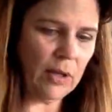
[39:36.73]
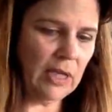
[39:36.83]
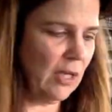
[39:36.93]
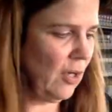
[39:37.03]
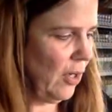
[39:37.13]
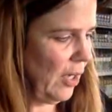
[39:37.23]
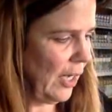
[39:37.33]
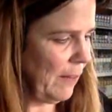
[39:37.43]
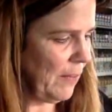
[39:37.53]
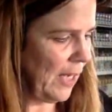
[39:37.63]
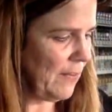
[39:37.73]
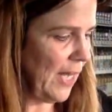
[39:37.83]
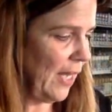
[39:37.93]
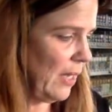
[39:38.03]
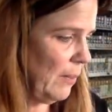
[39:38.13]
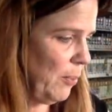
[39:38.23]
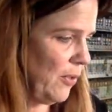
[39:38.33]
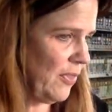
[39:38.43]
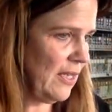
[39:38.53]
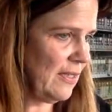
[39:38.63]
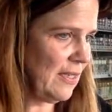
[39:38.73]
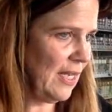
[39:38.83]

here, I'm, I'm not going to put these